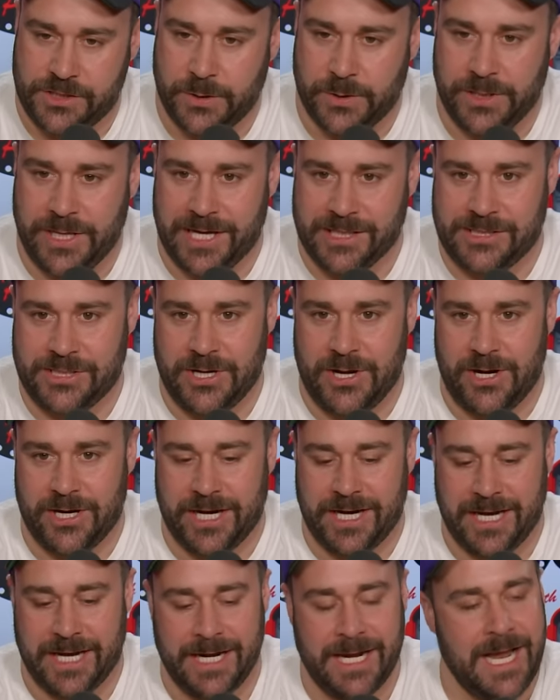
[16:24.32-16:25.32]
doing that song
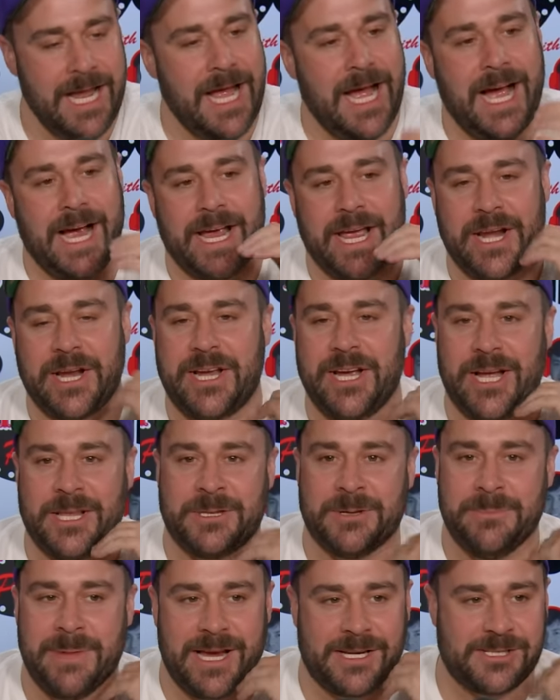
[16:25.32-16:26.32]
again. I got to cut
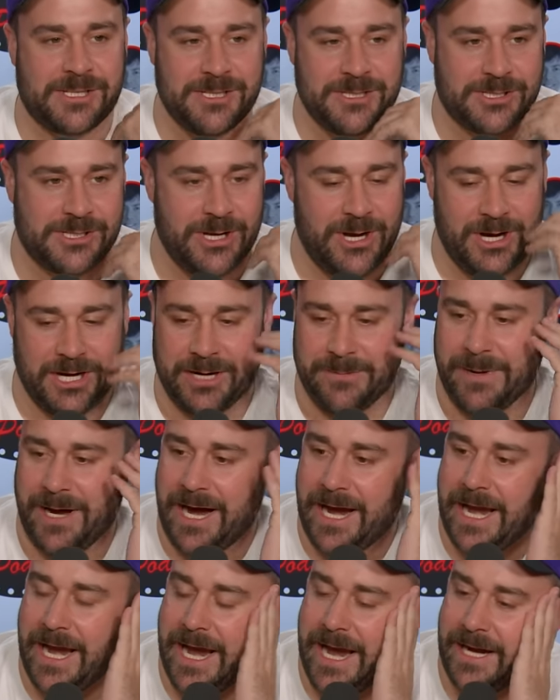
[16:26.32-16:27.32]
the Mexican song in
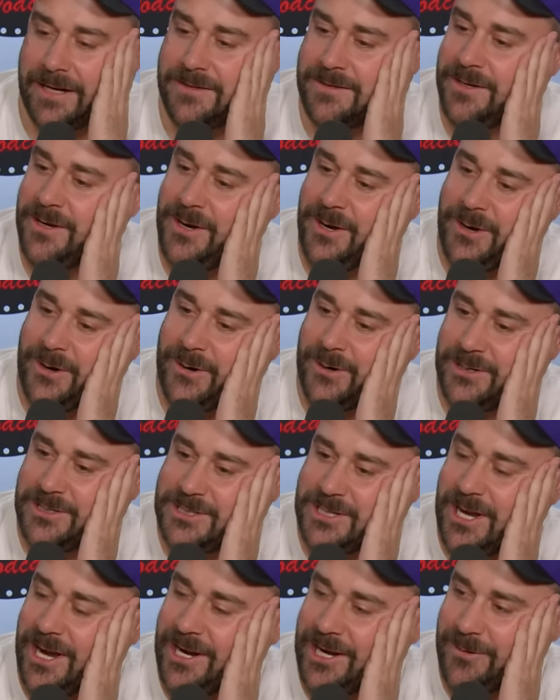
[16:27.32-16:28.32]
my act, or
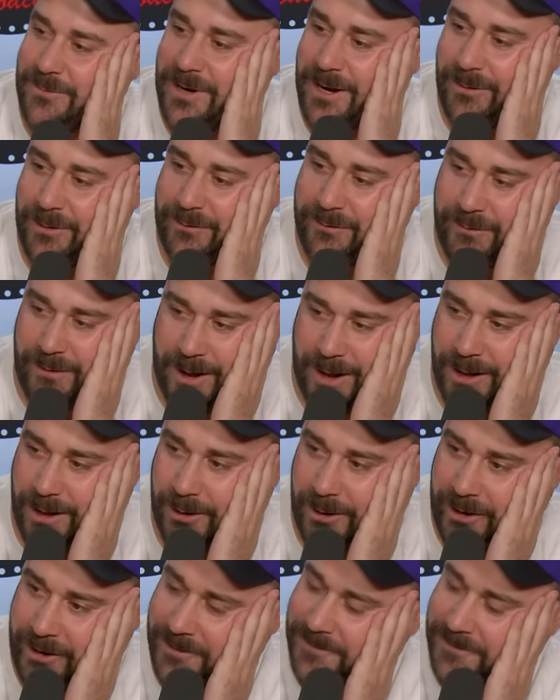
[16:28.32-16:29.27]
it's not going to be able to follow it.